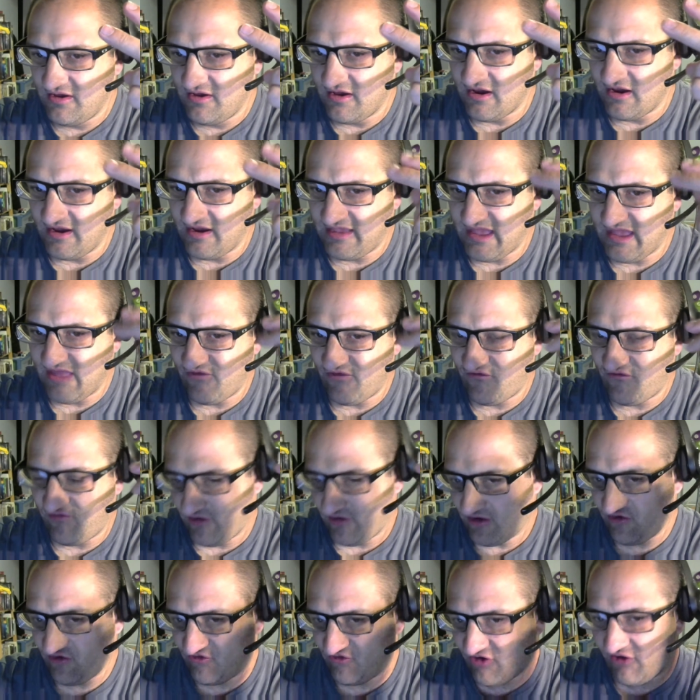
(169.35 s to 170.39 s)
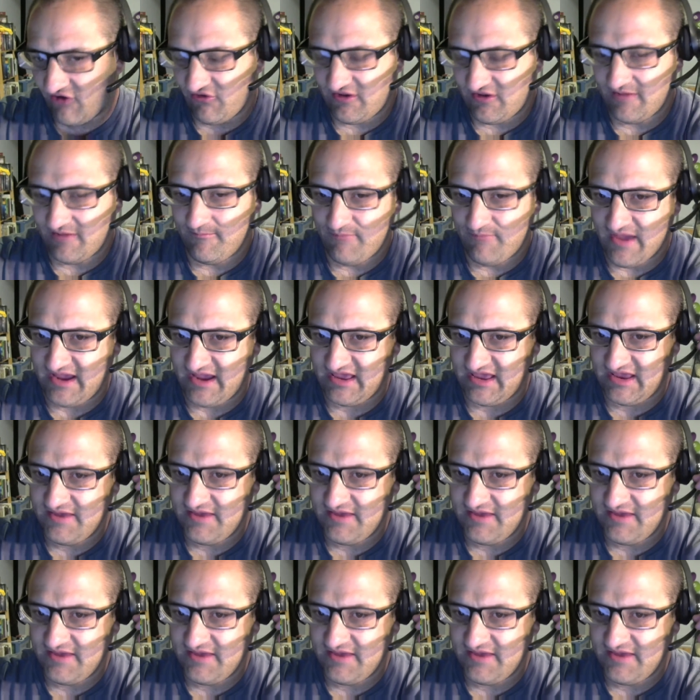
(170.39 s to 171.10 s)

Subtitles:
against Charlotte and Becky.